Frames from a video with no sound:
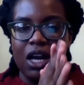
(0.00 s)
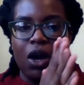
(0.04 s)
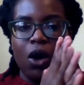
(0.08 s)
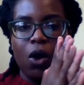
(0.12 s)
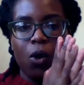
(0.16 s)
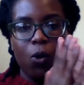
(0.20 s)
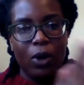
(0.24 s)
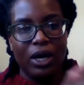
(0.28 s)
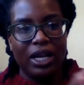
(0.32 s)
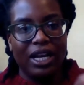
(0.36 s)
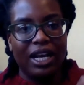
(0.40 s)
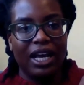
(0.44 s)

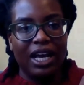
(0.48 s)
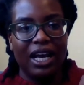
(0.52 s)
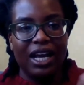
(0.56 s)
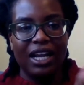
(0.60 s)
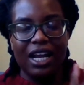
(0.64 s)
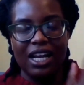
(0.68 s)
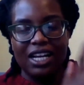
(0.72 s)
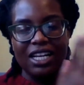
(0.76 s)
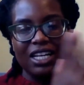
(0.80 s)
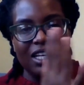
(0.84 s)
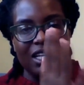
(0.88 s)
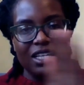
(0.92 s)
went ahead
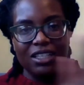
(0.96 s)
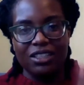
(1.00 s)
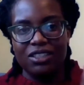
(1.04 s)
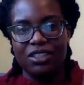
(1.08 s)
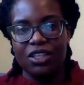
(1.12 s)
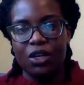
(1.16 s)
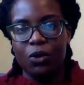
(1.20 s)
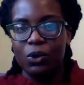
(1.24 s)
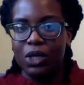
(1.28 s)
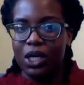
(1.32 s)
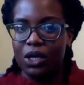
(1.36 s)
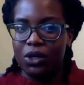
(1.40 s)
and he kissed her
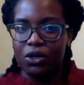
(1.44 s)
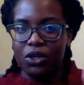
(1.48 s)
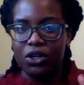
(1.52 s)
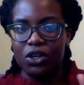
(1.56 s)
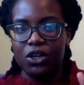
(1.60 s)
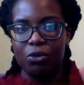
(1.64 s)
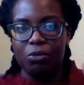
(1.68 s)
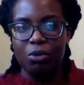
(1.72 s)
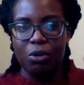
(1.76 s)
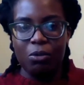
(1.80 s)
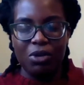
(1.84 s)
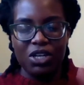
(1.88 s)
without her
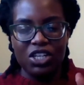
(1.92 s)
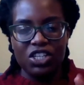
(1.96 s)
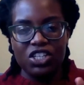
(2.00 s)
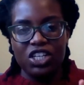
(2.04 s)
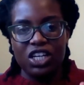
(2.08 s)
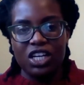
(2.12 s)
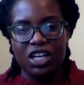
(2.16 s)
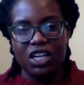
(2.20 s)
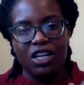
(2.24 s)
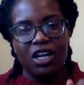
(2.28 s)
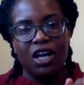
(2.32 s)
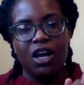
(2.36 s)

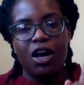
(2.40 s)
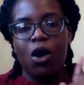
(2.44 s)
permission.